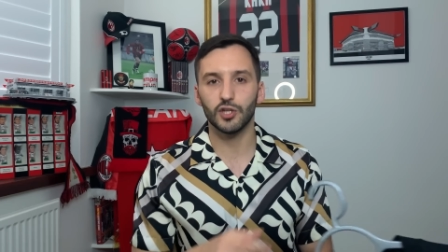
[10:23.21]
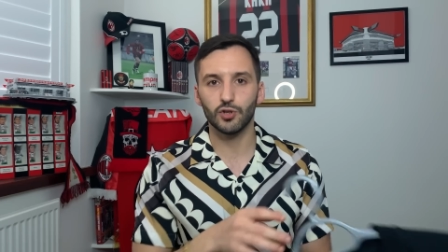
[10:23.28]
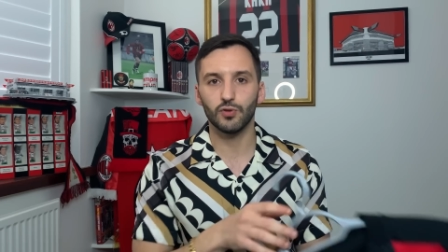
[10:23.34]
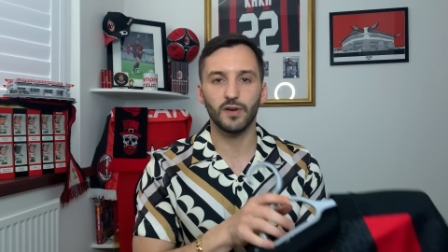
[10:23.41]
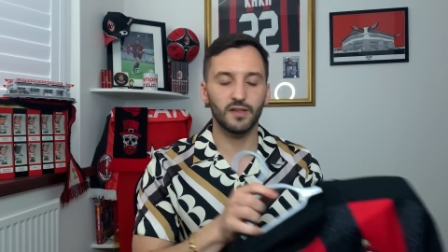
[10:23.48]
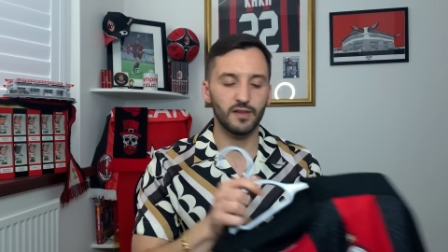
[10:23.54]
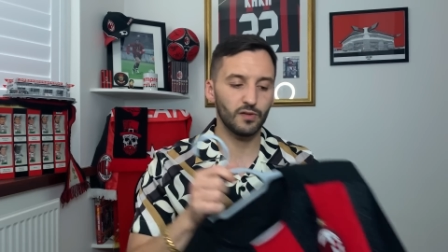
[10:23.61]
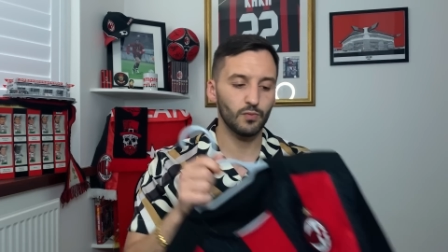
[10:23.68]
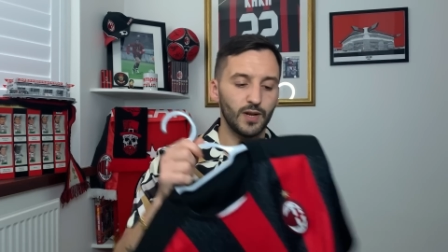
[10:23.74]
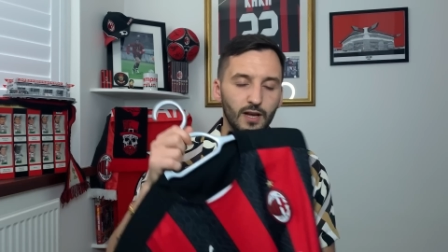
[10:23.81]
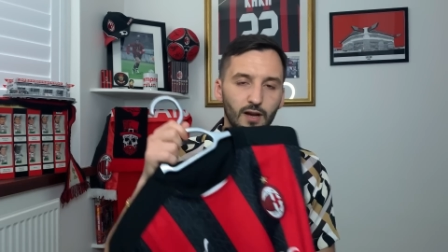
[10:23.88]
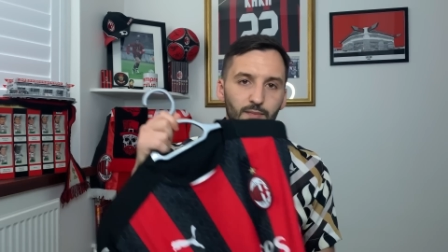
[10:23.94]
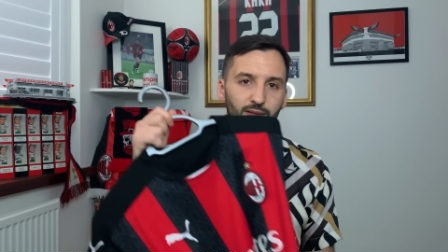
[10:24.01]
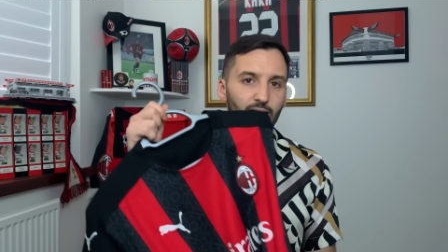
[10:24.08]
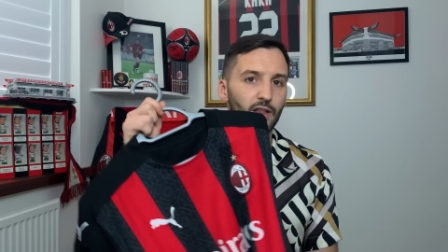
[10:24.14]
choices when it
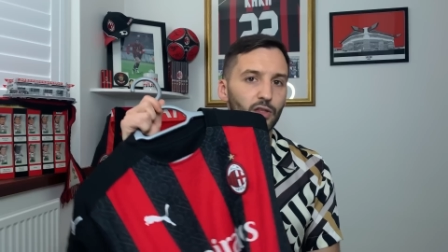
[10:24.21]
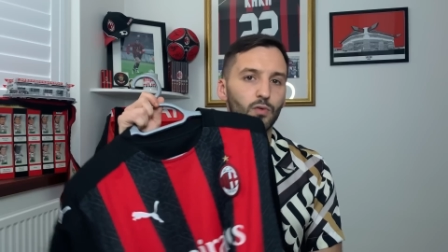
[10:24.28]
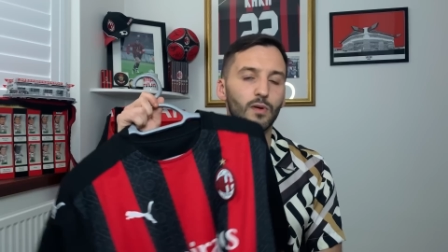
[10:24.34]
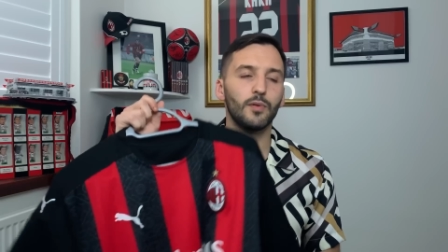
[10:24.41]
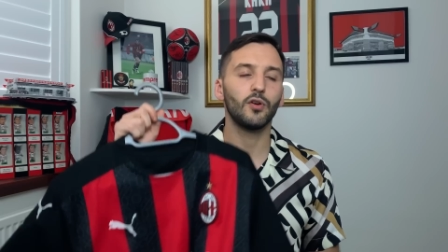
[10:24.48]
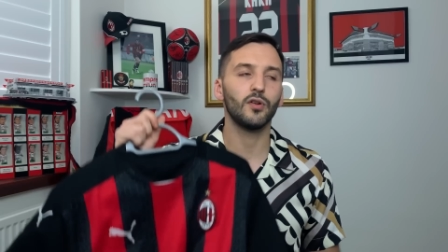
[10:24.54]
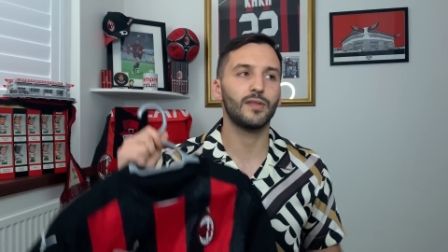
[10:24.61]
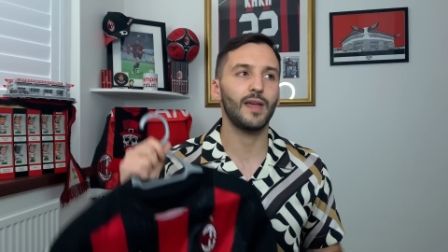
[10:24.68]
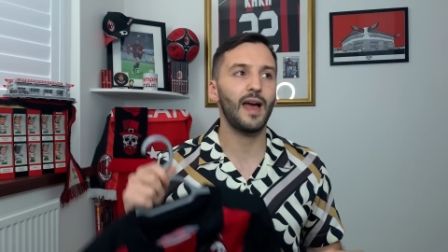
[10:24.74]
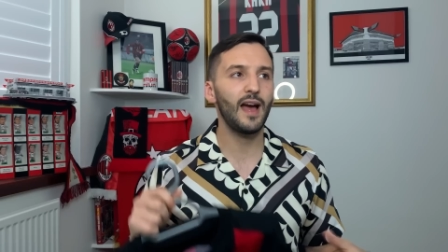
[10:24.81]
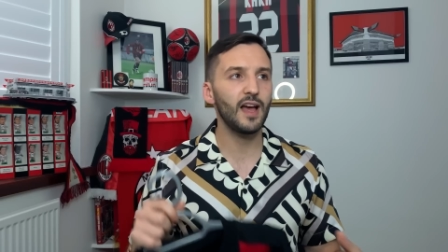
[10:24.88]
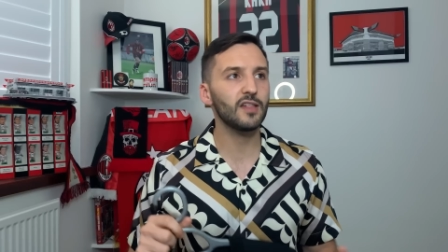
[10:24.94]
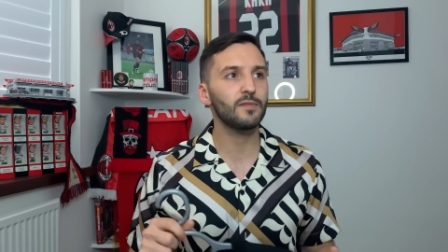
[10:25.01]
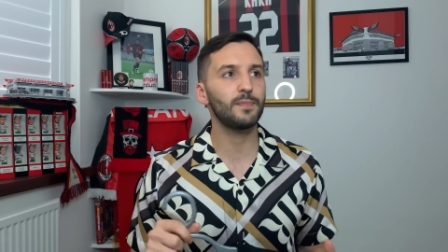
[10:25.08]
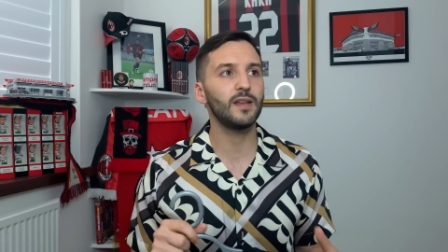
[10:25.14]
comes down to it because there
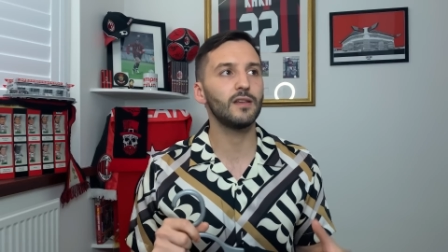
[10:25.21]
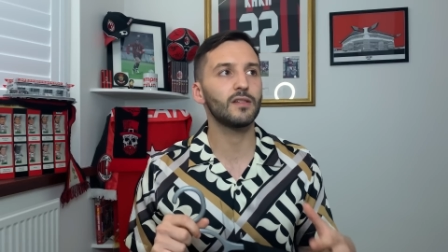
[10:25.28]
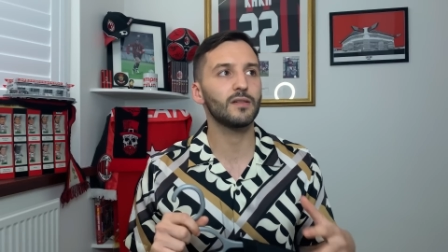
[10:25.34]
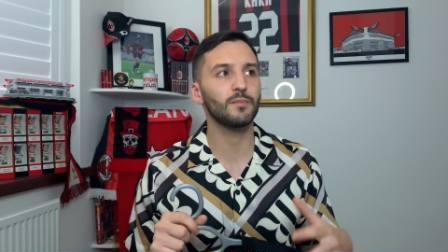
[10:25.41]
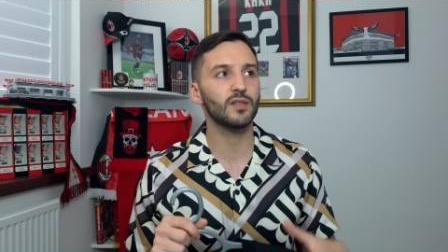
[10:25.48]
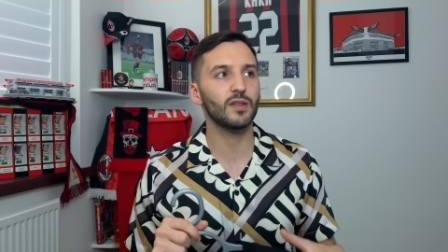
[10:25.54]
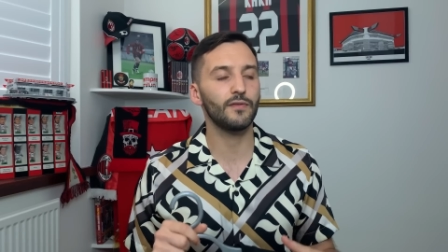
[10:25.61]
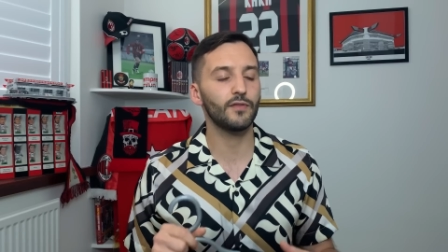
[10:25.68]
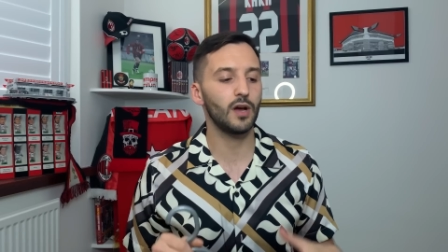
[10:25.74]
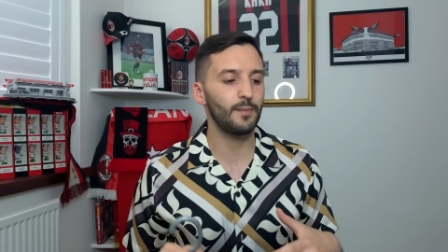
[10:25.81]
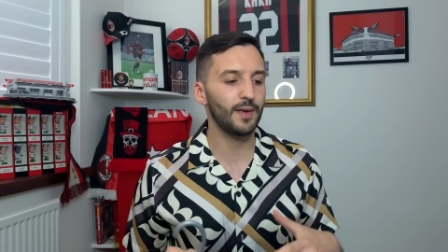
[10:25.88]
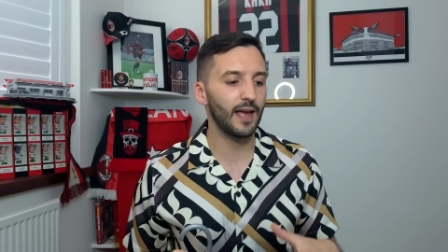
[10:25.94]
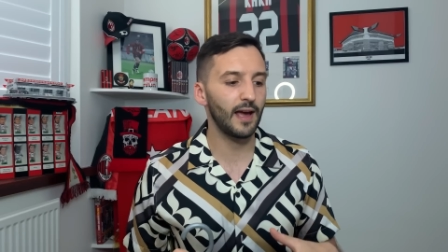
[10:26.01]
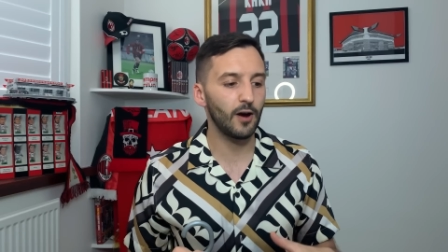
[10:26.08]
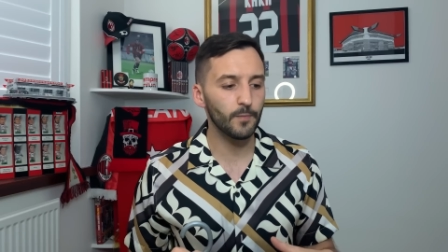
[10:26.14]
has been some stuff
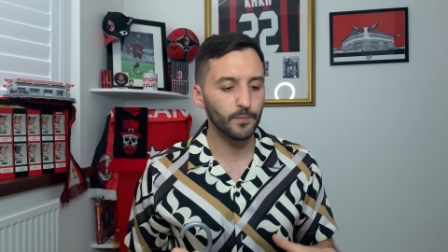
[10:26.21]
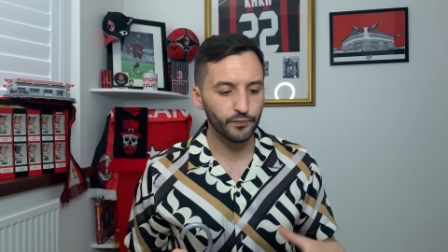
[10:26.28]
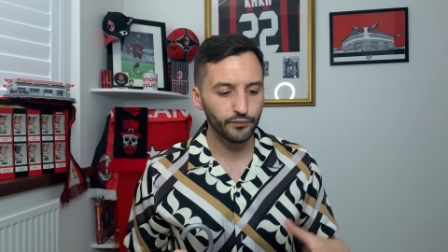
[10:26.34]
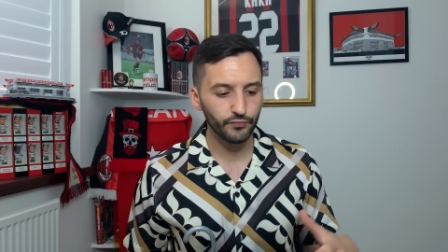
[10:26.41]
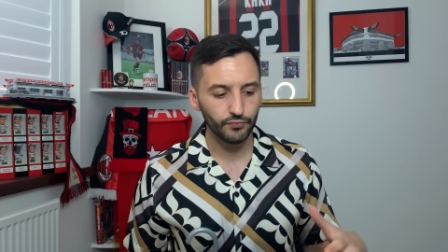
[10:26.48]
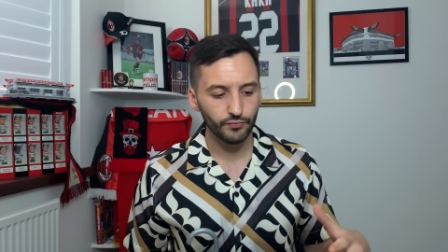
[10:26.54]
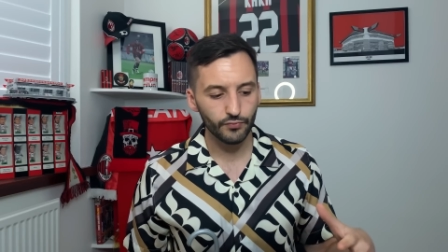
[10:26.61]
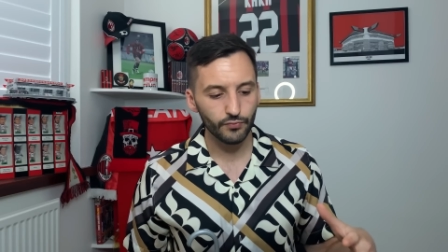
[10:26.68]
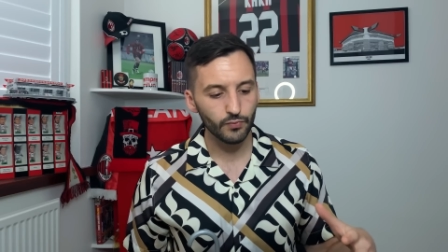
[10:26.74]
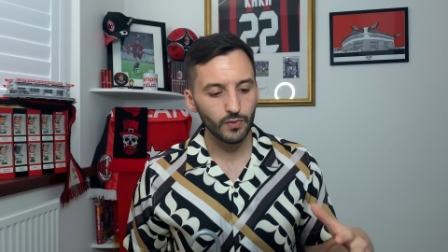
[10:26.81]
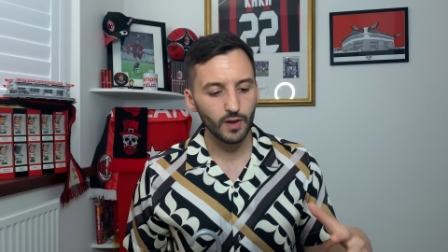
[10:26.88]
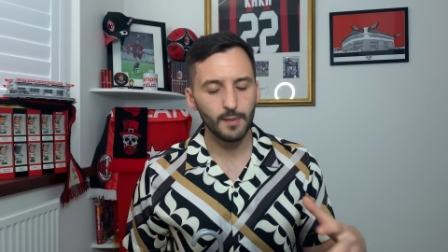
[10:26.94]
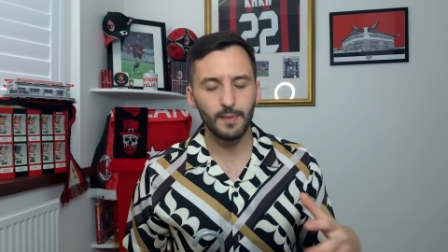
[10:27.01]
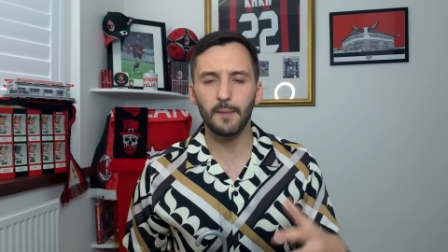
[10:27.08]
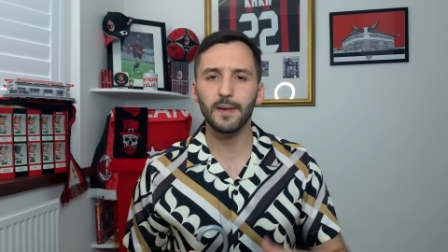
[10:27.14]
coming out
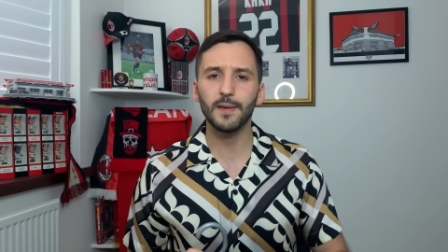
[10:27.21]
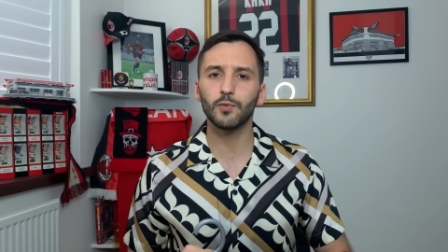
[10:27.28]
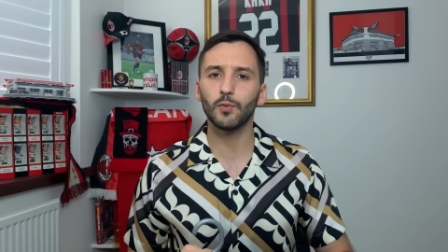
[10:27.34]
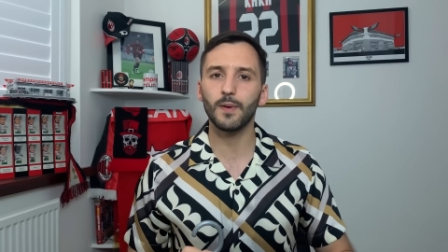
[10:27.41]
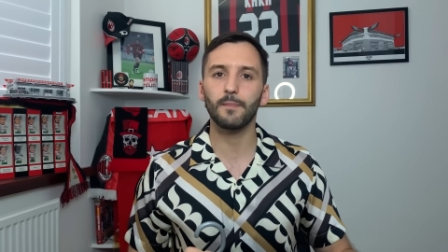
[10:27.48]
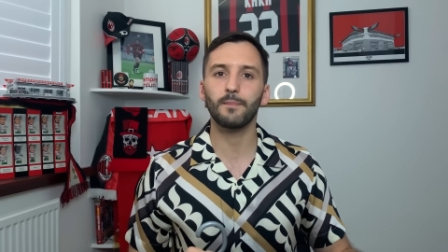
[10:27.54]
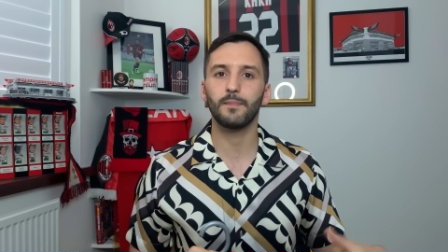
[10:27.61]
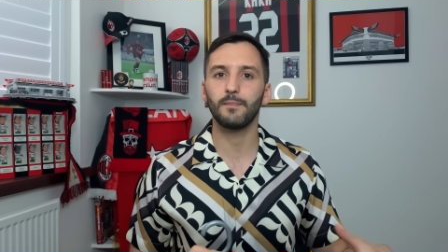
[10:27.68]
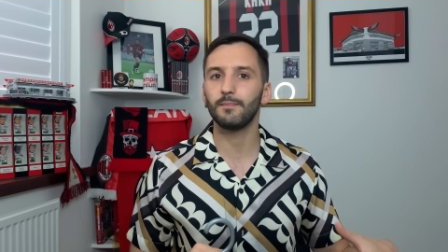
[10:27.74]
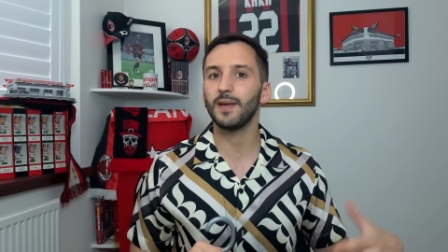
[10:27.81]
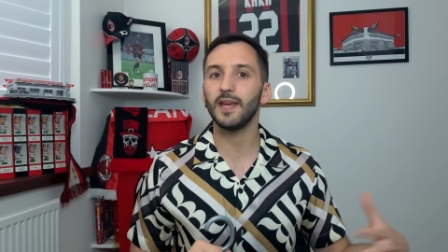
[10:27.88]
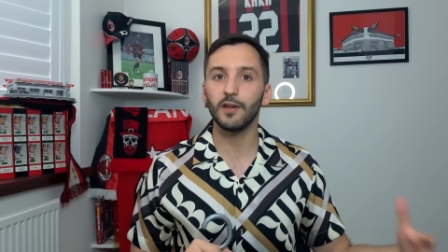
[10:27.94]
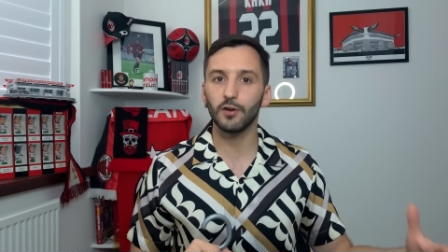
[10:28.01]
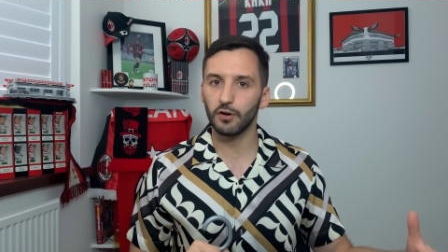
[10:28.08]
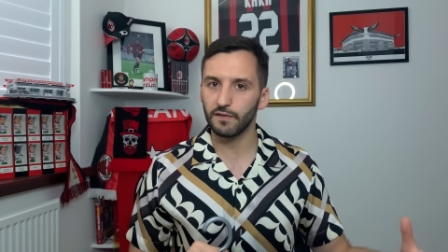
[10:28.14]
about people a bit
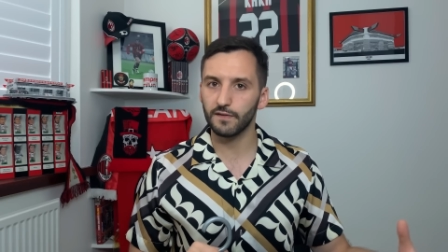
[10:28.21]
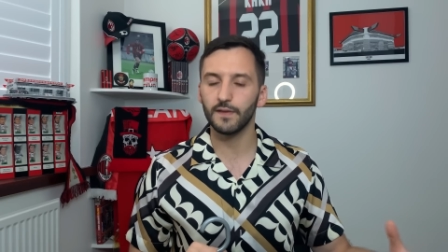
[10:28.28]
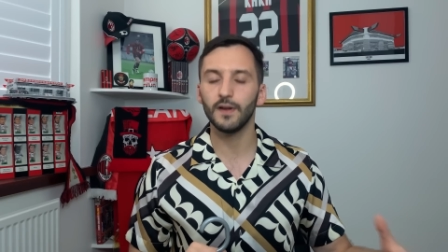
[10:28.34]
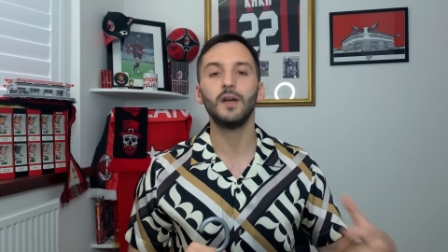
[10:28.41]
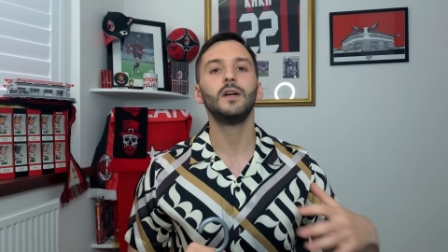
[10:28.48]
peed off